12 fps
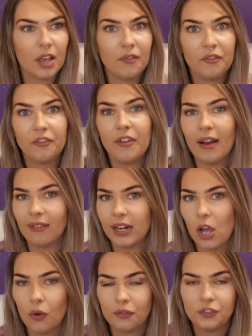
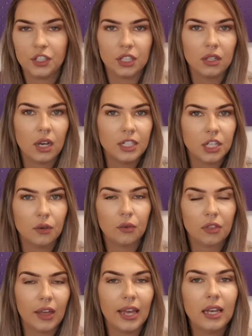very often, I
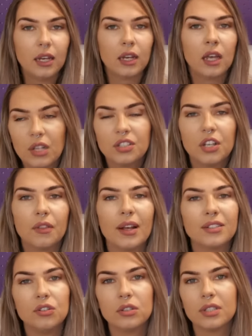don't think. So
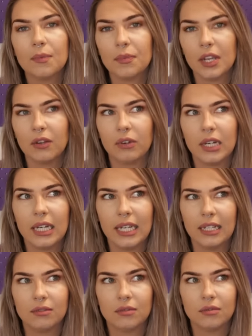that's not something
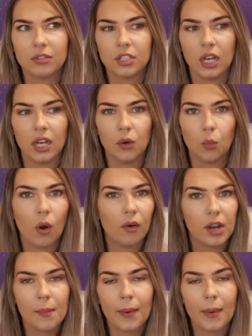really to worry